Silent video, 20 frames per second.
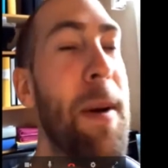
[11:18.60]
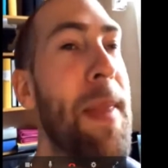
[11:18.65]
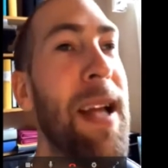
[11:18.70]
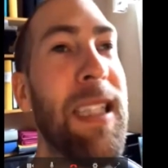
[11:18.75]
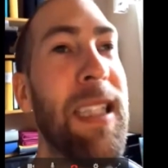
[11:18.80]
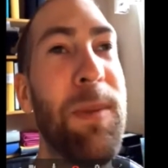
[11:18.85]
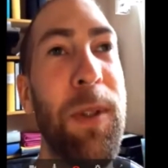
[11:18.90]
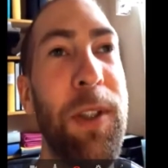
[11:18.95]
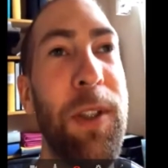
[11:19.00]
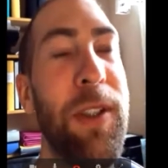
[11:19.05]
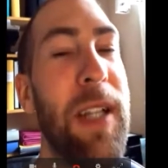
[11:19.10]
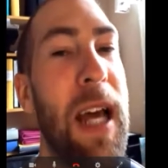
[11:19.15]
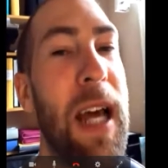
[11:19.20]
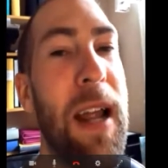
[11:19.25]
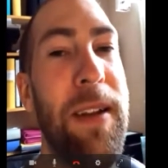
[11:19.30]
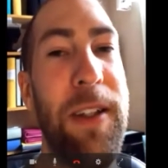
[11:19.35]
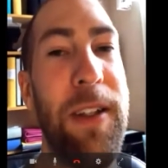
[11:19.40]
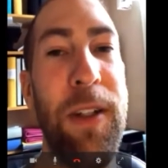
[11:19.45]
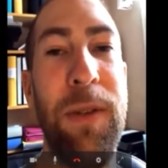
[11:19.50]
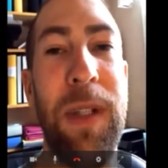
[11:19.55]
but that's what you gotta
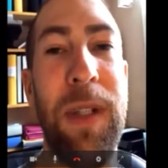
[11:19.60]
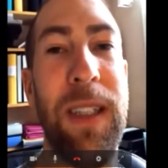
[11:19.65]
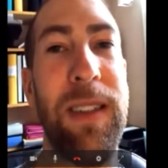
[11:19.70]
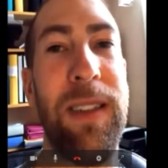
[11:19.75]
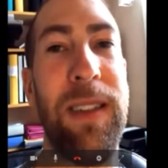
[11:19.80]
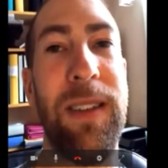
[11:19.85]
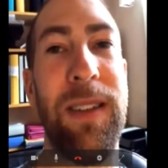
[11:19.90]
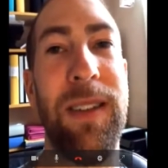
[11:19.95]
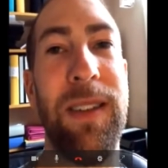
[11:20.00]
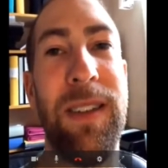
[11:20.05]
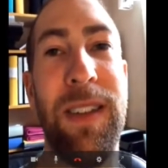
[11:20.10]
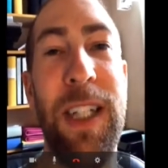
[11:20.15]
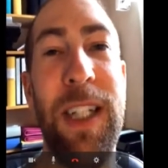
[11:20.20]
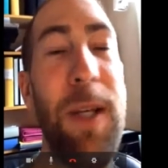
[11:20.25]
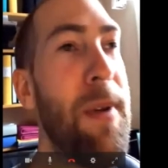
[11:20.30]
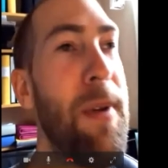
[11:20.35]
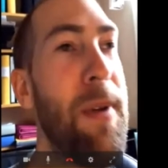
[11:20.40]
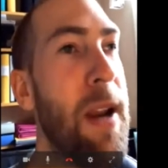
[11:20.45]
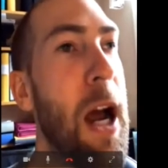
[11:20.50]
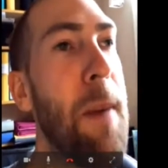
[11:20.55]
do. Just
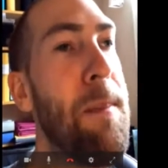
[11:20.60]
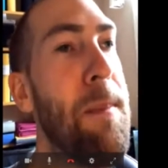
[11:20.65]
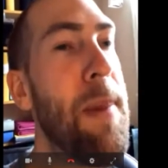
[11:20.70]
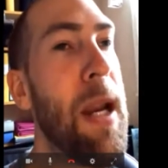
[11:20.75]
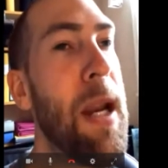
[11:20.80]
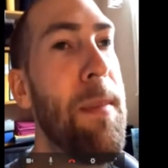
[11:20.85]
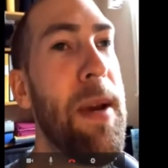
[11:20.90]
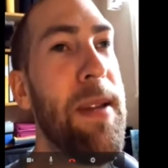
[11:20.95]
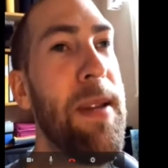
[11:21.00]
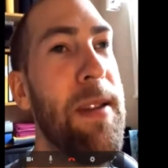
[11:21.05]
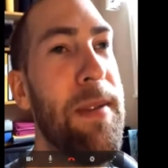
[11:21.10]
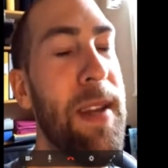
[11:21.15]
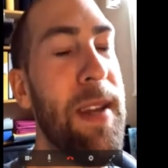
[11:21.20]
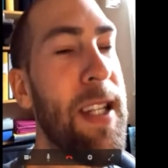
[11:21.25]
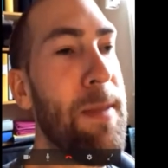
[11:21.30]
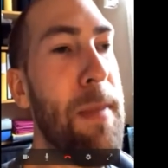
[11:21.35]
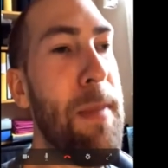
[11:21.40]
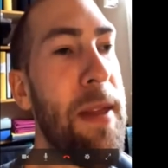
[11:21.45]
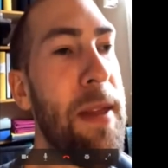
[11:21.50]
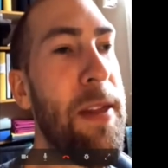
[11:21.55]
keep it up. And I mean,
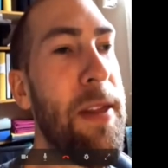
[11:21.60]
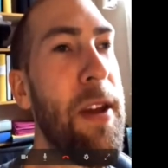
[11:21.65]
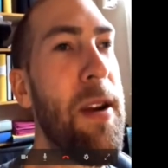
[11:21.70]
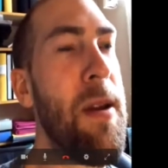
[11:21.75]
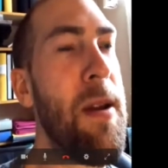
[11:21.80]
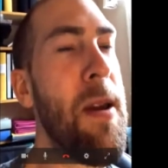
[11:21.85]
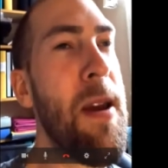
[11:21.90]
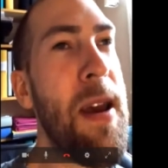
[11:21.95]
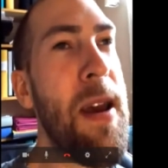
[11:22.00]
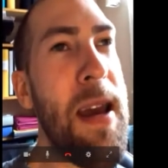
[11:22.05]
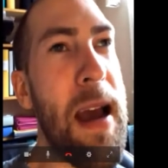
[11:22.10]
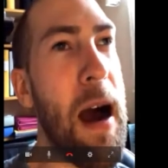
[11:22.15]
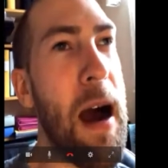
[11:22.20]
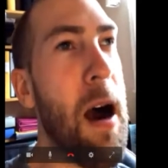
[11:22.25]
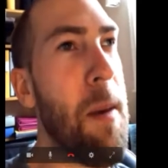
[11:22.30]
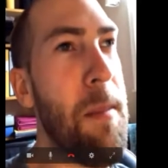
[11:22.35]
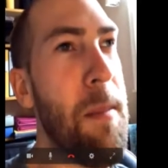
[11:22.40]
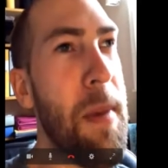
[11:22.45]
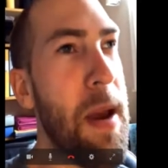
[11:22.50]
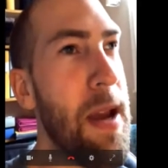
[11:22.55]
this method,
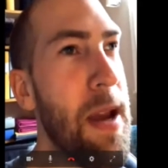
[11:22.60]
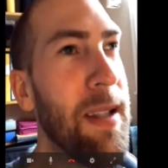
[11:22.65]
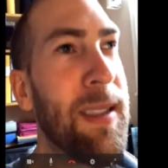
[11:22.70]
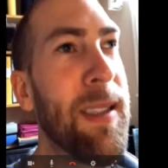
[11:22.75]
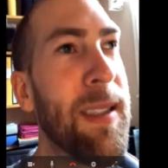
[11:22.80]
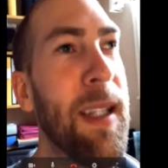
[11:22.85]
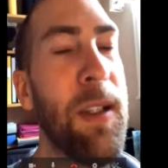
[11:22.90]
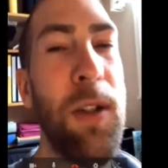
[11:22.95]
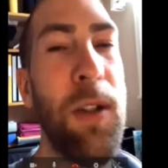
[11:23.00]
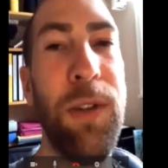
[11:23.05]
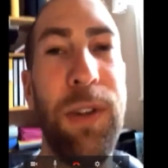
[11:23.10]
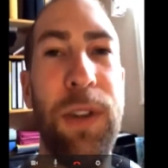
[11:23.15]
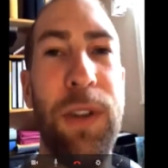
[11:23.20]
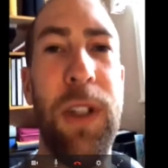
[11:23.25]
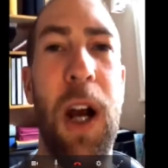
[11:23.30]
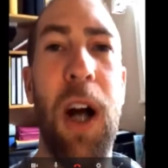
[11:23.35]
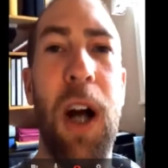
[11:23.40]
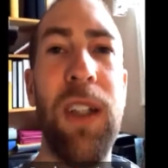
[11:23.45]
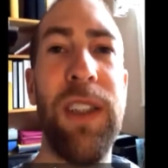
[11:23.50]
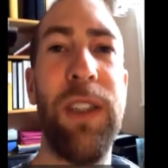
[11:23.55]
it's not going to
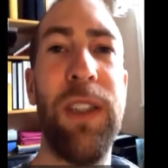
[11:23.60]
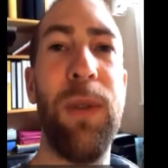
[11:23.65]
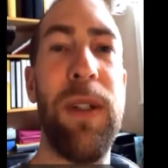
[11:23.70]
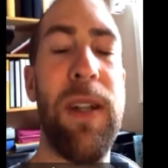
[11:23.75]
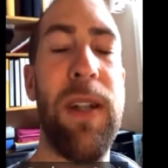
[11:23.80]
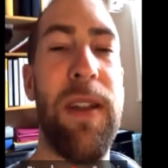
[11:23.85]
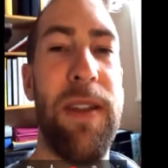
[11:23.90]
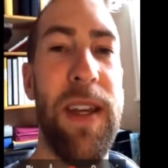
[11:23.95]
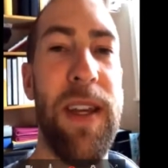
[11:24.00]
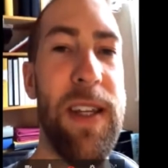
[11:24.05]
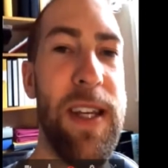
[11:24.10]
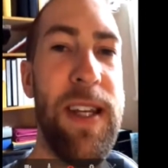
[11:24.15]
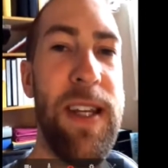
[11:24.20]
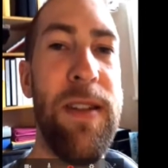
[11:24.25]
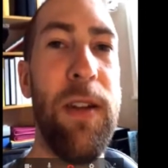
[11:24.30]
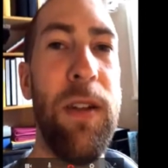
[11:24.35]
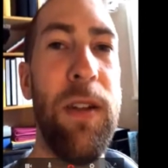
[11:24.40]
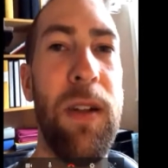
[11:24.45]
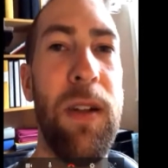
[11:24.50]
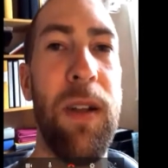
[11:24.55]
cost you anything
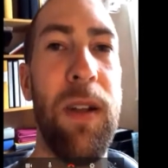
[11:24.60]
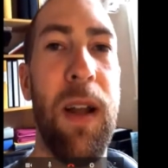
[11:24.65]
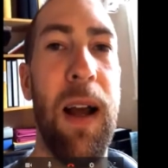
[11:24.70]
either.